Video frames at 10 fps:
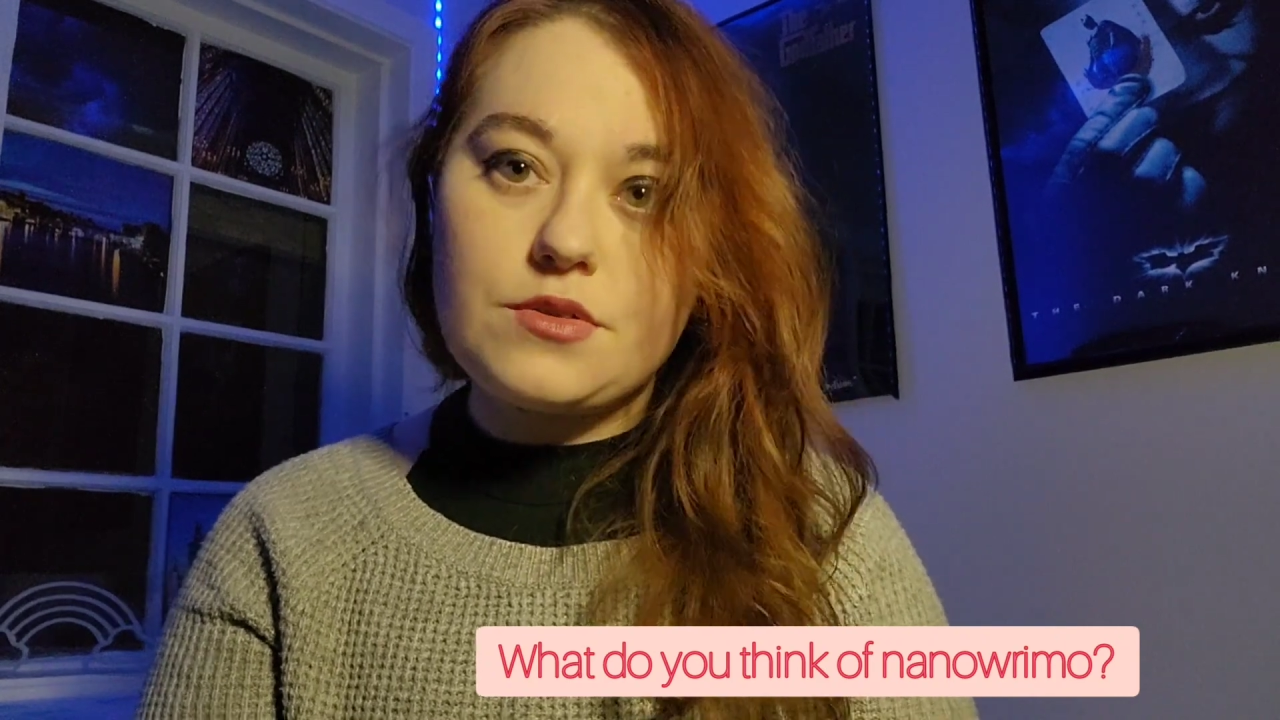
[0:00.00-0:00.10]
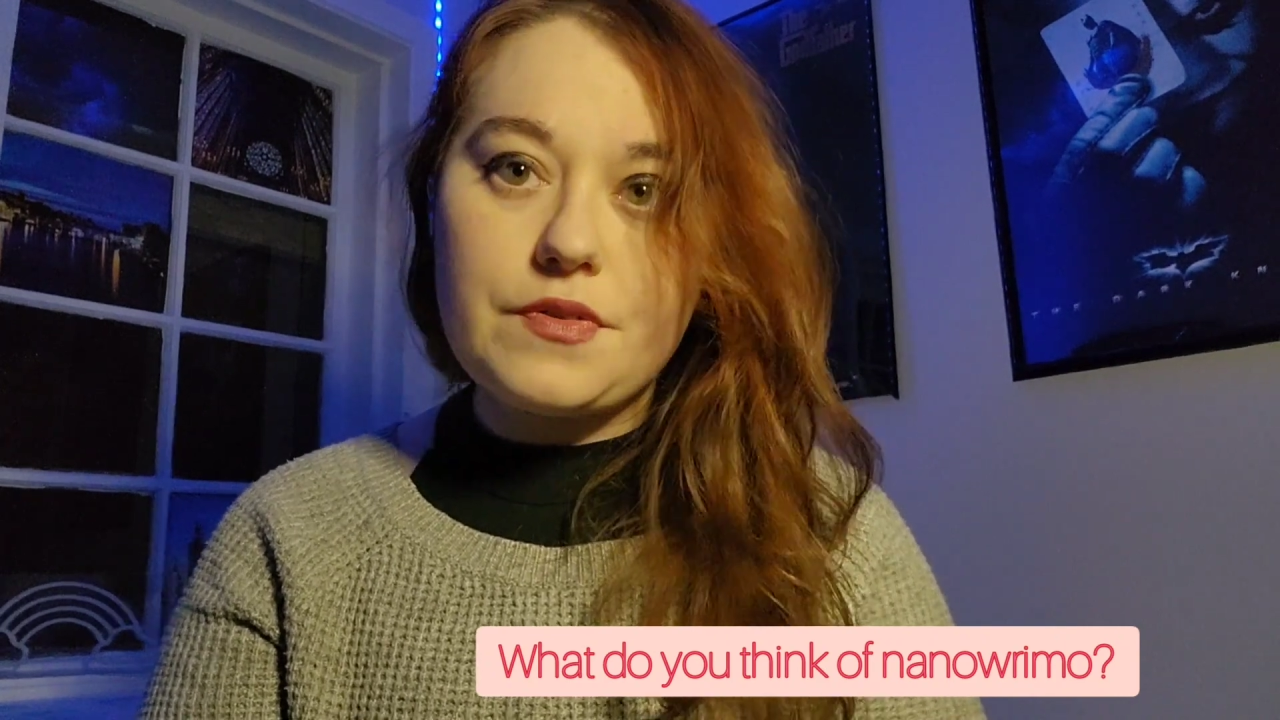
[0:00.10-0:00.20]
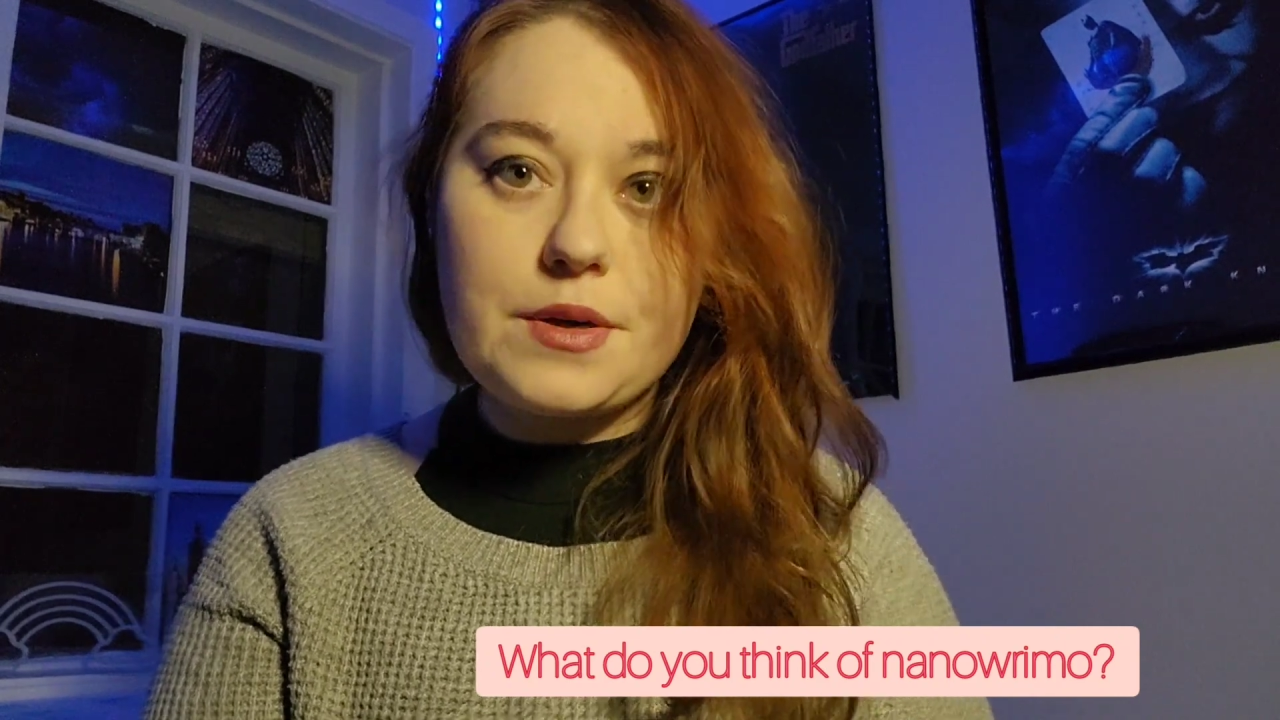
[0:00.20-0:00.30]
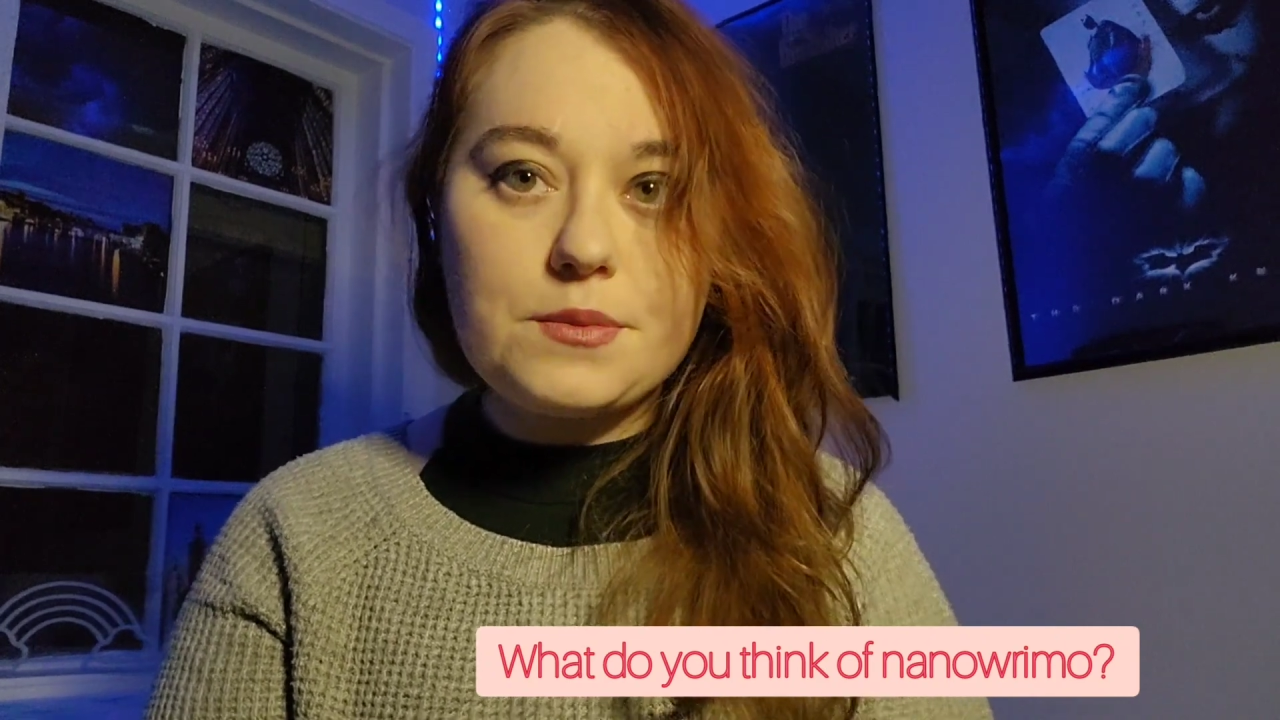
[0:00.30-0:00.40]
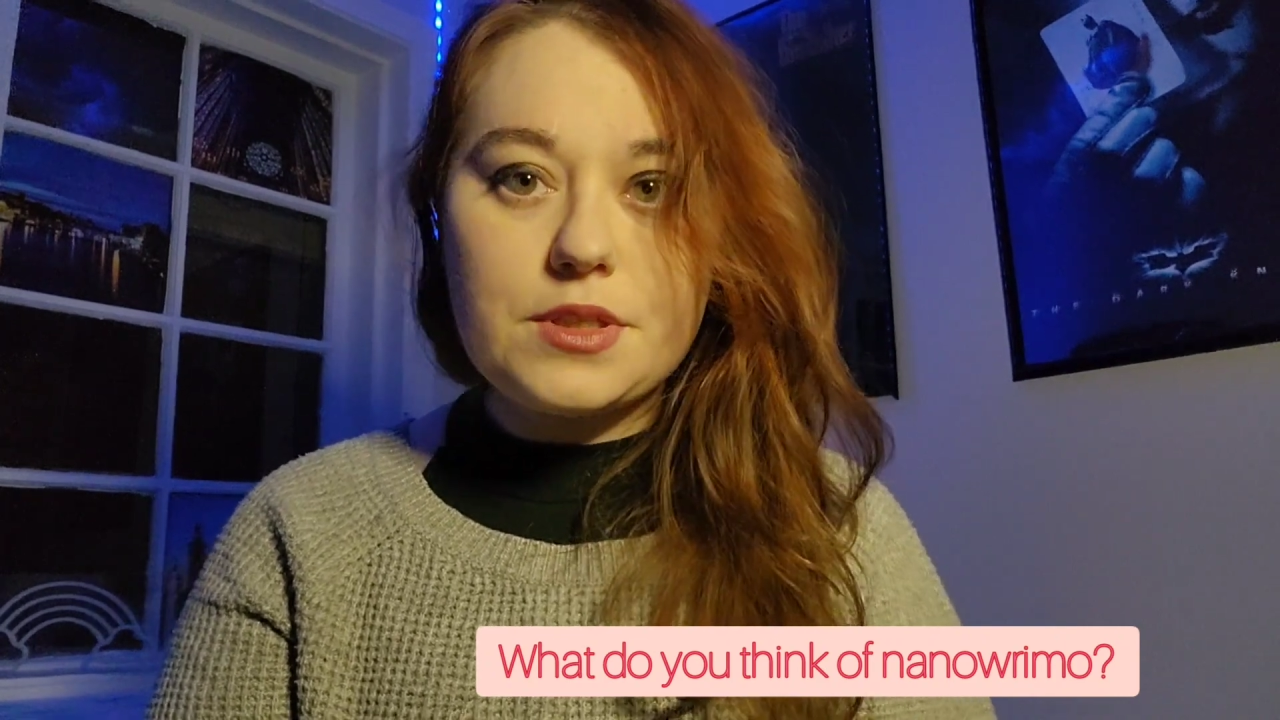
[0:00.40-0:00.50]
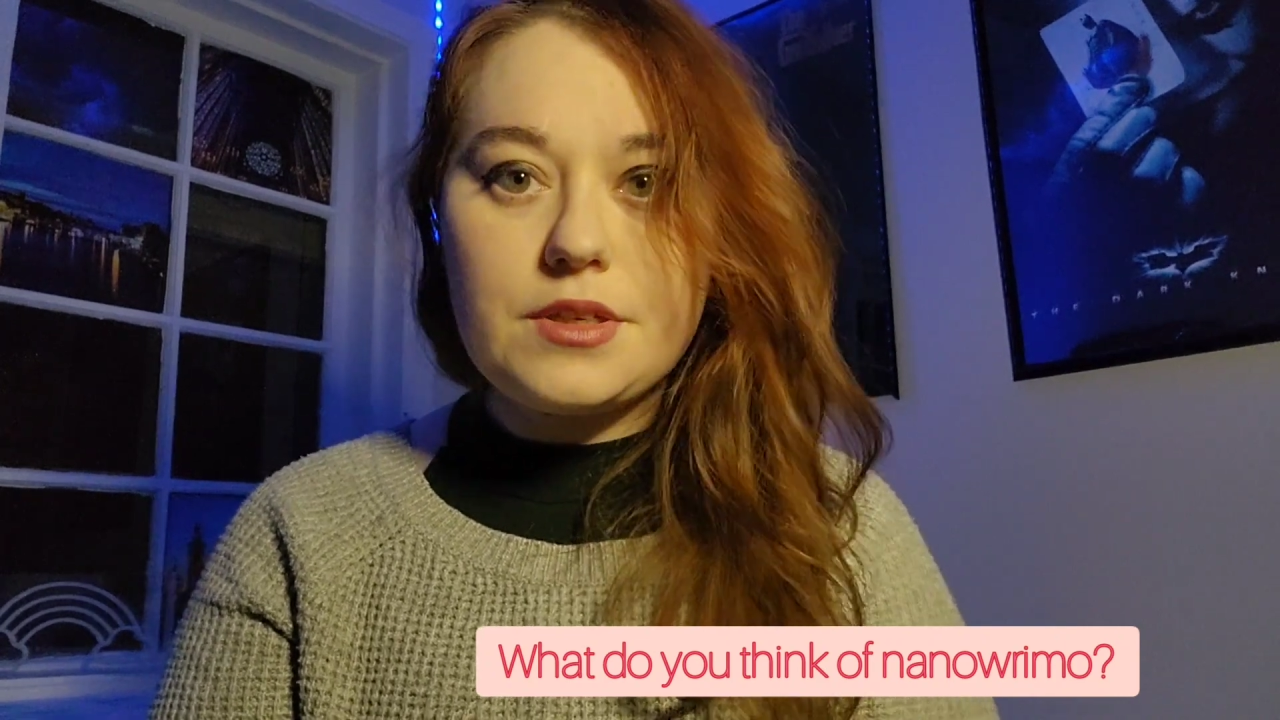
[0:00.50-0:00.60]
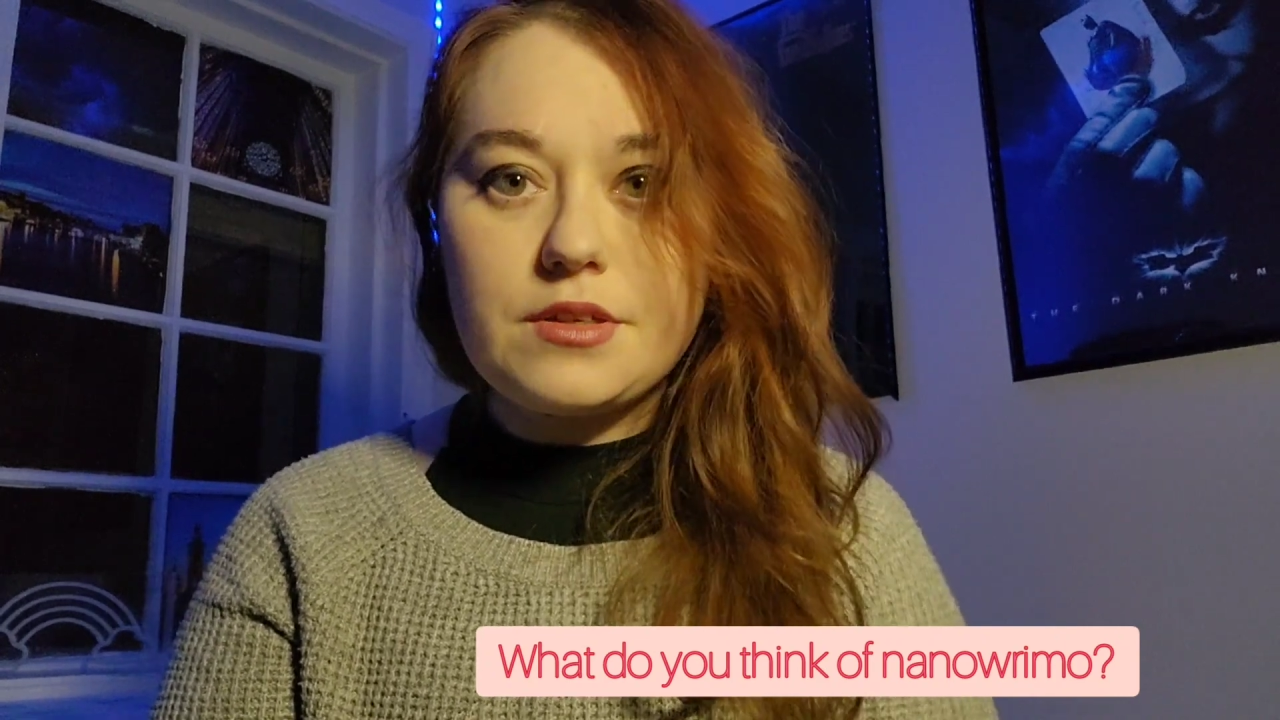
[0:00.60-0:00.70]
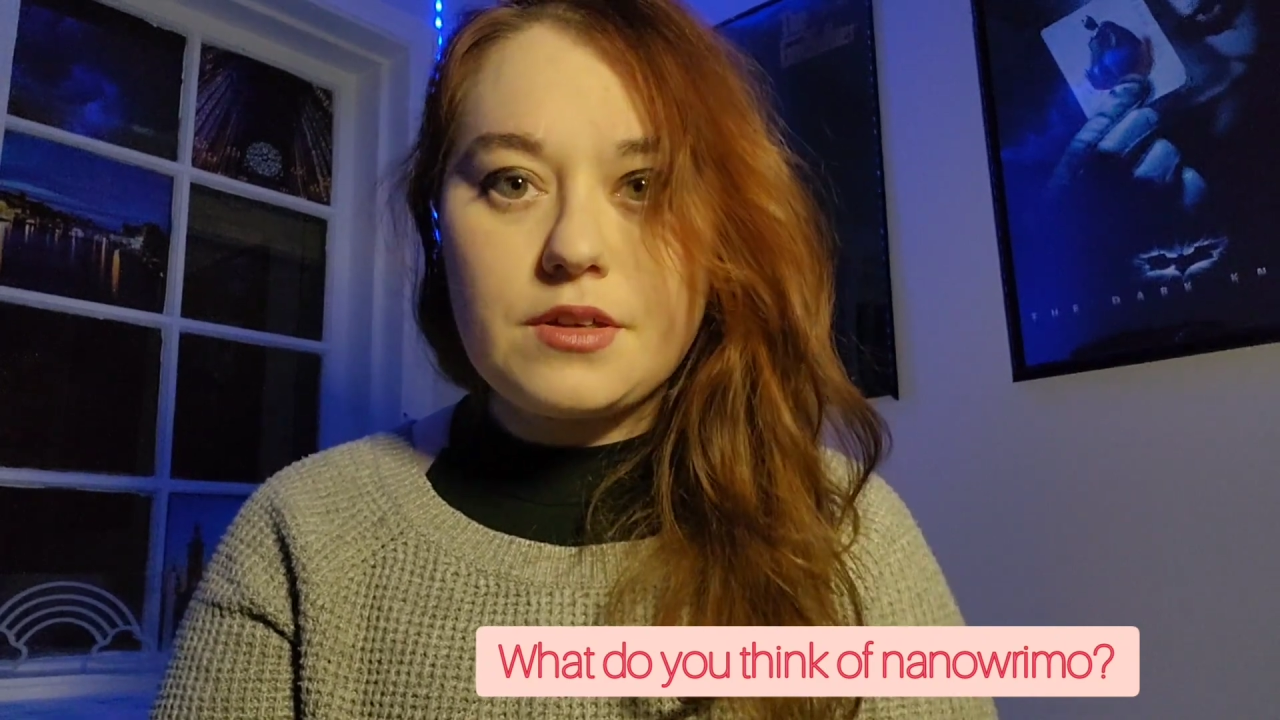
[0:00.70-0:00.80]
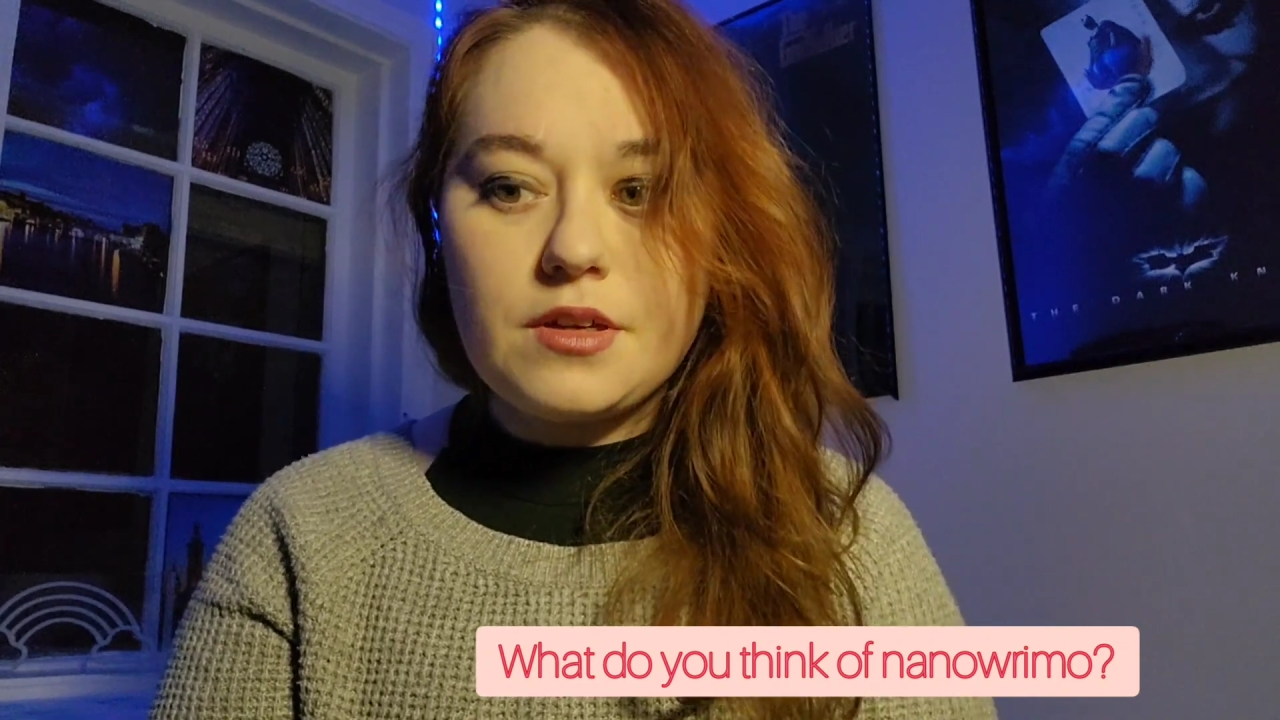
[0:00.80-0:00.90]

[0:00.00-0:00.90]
family